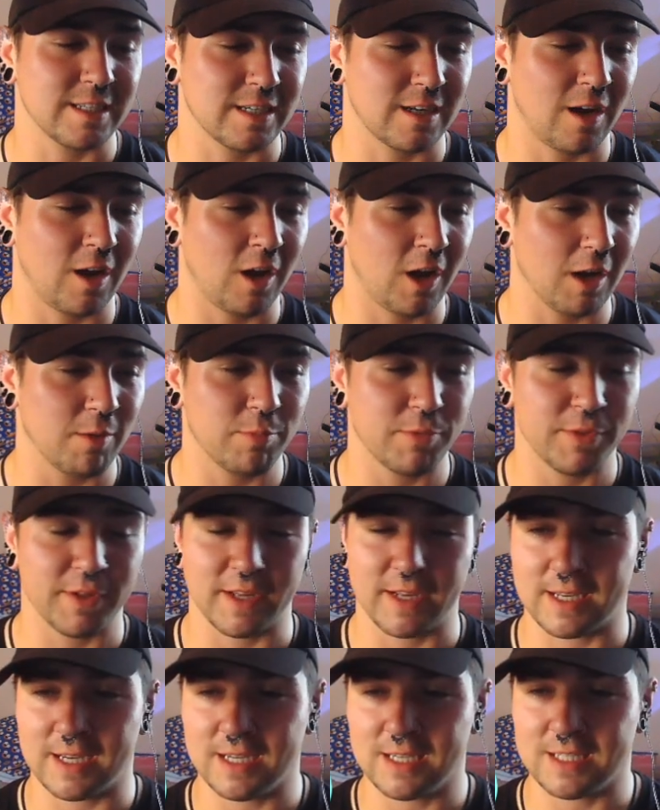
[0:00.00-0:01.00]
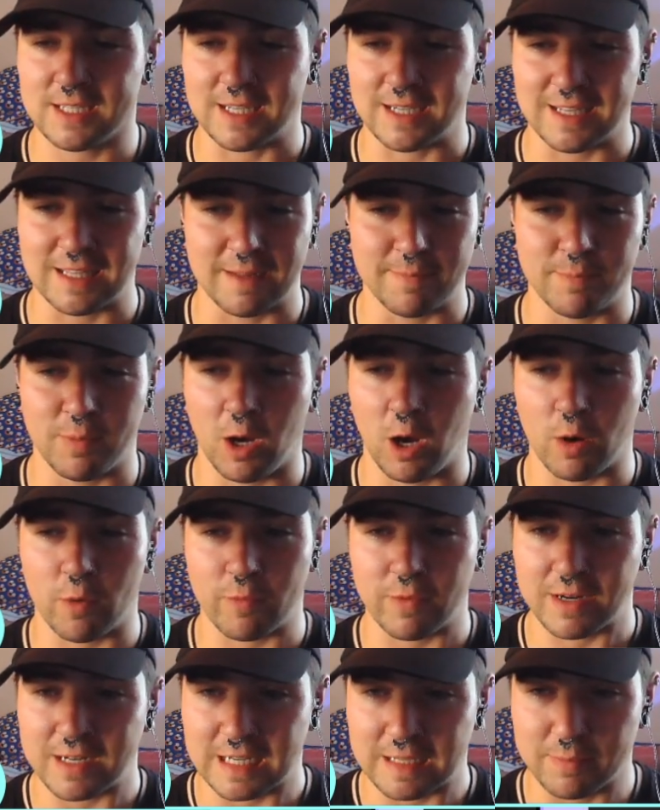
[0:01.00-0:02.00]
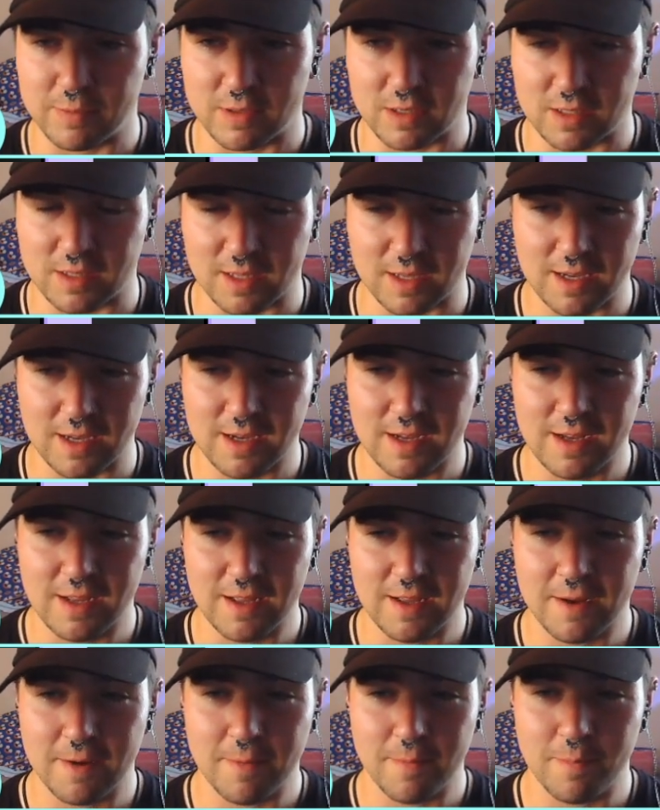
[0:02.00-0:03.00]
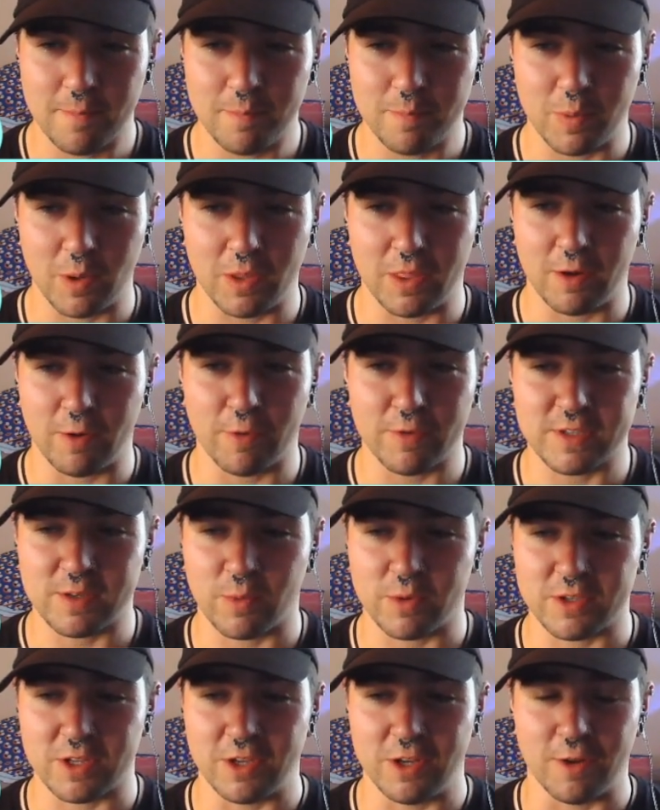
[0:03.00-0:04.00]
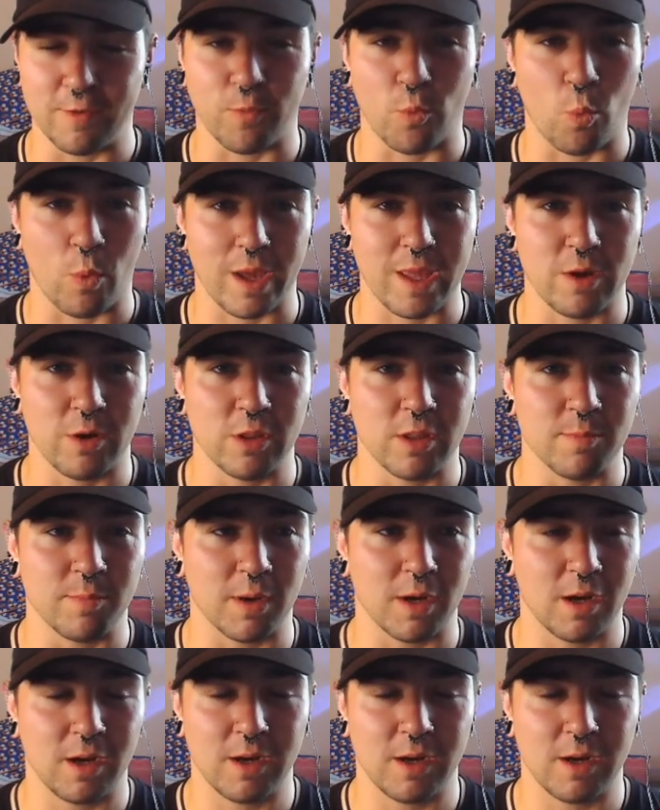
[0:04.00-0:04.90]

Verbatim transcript: That's, like, a hype thing, I guess, and get the bar really deep into there but there obviously wasn't enough weight on the